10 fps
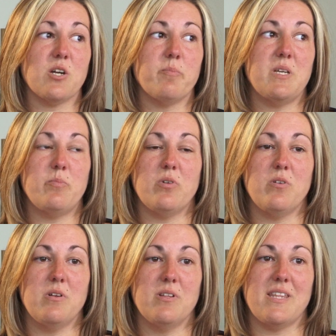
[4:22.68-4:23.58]
are
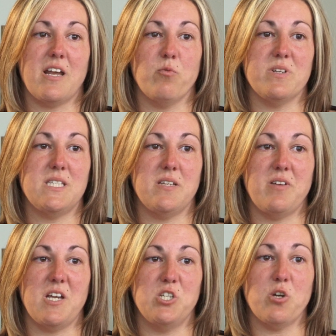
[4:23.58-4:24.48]
people that are
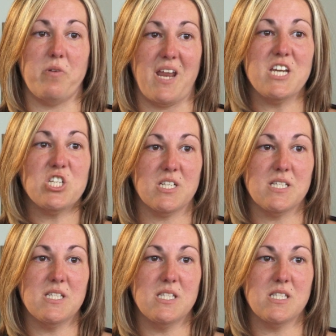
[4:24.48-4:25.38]
receiving
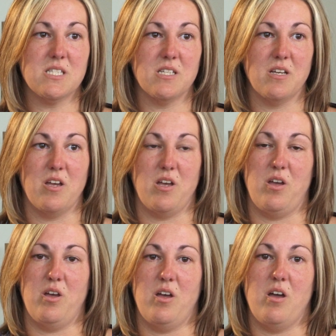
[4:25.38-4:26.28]
donations
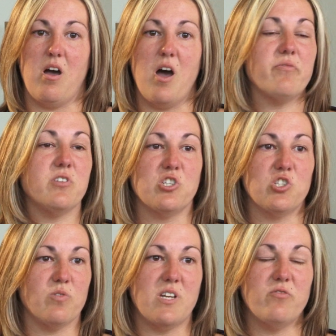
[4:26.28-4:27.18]
off the
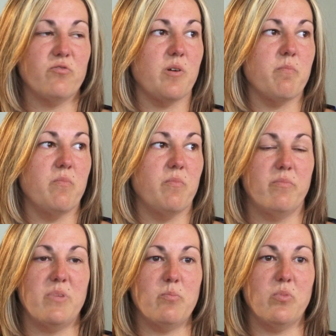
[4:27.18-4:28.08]
street from
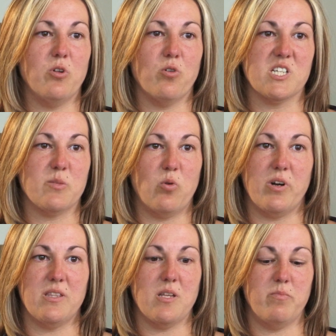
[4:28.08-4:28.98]
people who are
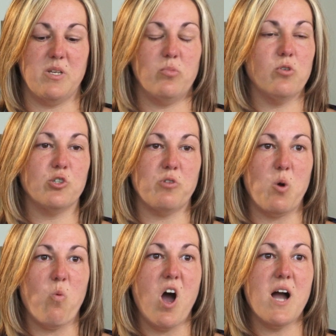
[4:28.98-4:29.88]
supporting them, people who are
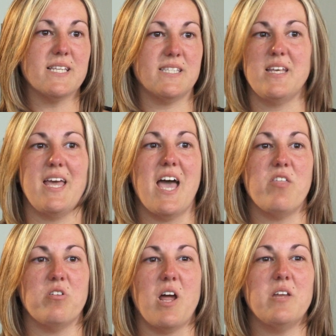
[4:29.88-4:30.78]
doing walks,
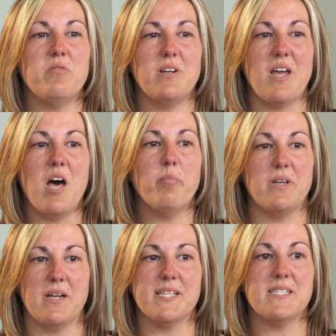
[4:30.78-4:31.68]
and they're not even
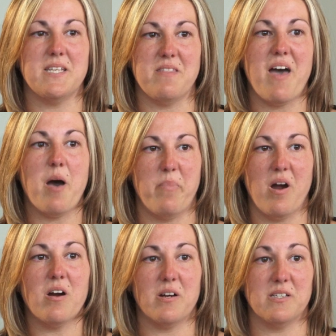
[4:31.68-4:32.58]
helping us in that
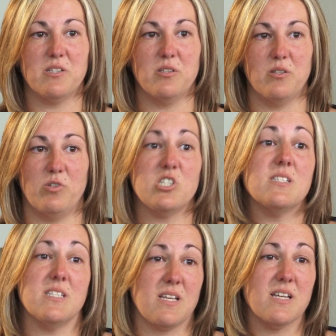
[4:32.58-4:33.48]
part, which is
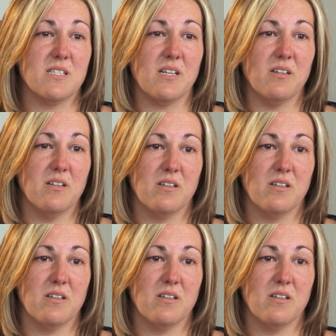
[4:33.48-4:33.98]
disgusting.